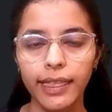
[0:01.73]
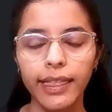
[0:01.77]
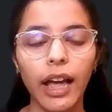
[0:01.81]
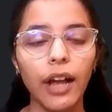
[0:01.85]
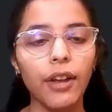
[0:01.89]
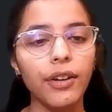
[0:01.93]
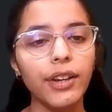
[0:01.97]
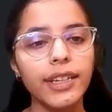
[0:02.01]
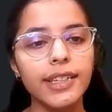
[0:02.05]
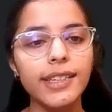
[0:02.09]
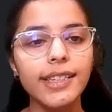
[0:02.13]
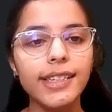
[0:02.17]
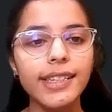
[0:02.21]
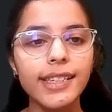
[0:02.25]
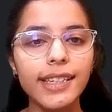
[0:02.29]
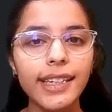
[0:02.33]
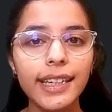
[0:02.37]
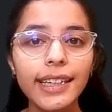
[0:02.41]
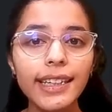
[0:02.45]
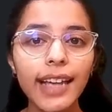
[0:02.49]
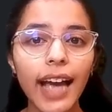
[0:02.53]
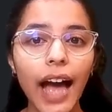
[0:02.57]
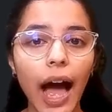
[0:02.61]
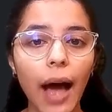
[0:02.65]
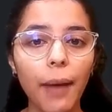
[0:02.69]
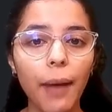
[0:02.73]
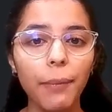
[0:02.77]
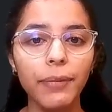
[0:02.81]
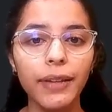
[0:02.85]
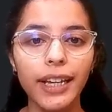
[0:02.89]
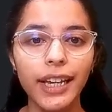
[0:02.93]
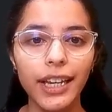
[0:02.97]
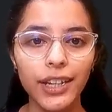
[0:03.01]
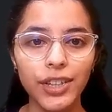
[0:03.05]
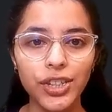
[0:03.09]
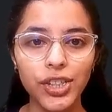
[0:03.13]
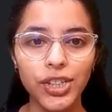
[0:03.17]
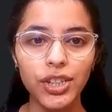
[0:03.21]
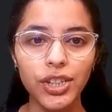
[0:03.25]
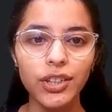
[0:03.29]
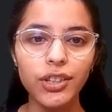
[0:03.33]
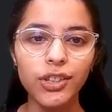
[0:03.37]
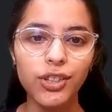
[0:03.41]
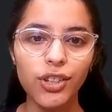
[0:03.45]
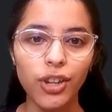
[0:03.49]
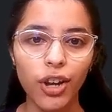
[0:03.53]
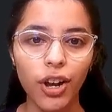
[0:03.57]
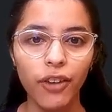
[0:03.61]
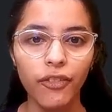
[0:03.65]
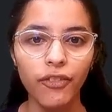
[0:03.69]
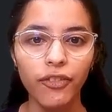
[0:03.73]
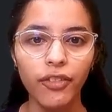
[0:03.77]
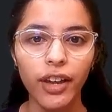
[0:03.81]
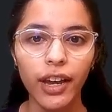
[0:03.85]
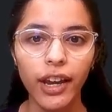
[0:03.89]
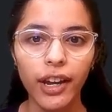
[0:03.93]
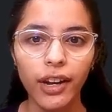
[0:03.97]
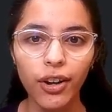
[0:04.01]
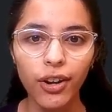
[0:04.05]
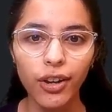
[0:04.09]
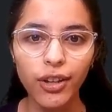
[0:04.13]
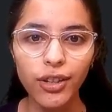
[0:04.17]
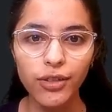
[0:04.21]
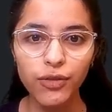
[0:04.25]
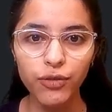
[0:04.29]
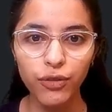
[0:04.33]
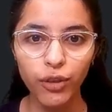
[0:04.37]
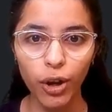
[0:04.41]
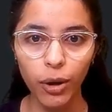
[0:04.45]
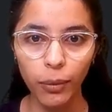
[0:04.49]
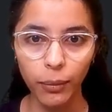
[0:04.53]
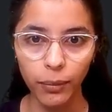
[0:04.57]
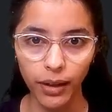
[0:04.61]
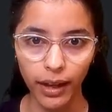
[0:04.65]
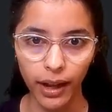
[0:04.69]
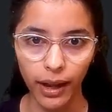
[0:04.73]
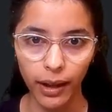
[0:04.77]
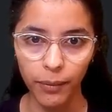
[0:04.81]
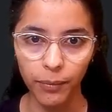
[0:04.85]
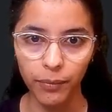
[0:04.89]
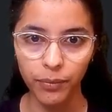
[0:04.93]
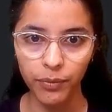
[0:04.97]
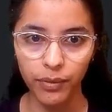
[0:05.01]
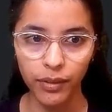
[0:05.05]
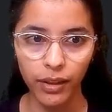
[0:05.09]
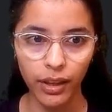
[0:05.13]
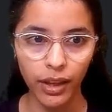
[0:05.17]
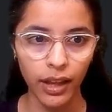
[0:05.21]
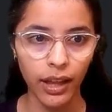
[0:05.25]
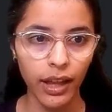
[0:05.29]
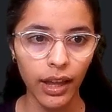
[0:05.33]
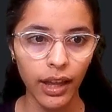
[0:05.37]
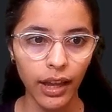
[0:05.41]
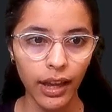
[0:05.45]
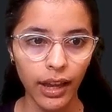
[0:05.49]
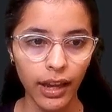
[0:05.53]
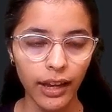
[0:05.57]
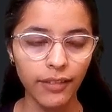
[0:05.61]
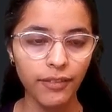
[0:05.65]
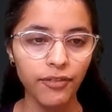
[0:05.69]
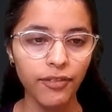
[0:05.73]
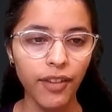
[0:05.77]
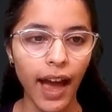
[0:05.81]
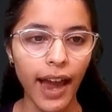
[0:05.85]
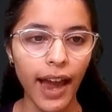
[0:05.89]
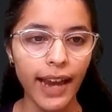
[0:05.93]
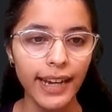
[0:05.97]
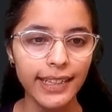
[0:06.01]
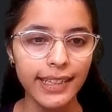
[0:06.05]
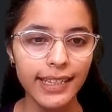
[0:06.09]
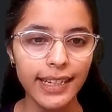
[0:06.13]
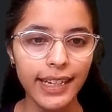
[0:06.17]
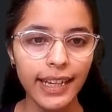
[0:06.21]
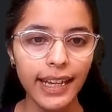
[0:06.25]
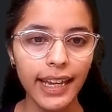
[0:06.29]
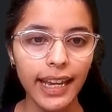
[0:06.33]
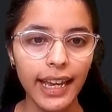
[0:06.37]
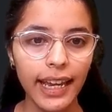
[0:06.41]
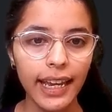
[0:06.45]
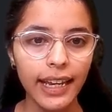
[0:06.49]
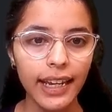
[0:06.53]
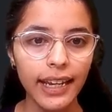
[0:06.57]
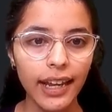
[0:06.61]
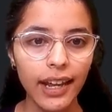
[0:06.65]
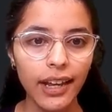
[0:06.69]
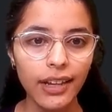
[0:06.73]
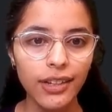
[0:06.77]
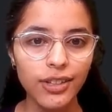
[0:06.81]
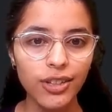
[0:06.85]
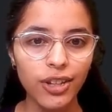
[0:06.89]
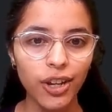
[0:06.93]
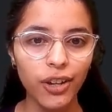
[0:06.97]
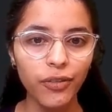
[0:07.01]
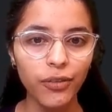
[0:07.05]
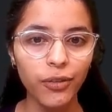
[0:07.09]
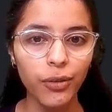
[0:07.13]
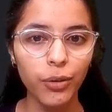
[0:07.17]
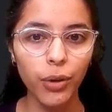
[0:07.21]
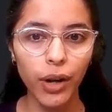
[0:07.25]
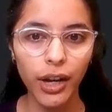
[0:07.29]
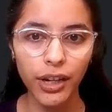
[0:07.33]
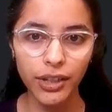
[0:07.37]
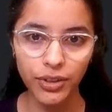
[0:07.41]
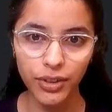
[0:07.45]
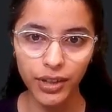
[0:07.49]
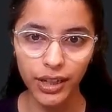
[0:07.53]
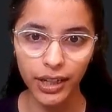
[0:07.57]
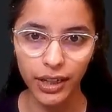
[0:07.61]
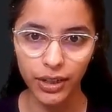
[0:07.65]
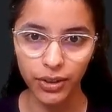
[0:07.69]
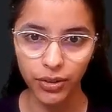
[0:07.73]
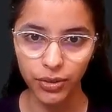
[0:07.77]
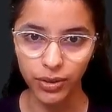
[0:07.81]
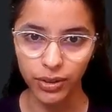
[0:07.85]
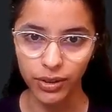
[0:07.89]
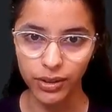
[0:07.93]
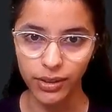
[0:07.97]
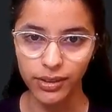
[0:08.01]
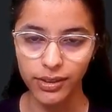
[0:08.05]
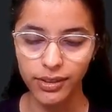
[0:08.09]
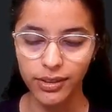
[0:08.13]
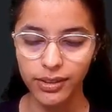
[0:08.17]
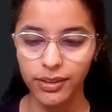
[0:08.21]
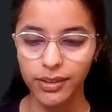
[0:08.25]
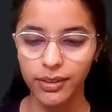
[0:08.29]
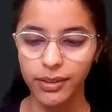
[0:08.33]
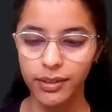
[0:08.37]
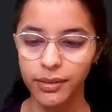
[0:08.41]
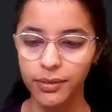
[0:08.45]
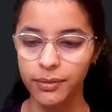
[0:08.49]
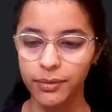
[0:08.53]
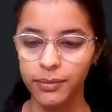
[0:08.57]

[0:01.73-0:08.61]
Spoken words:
Now let us see the applications of Heron's formula in finding areas of quadrilaterals.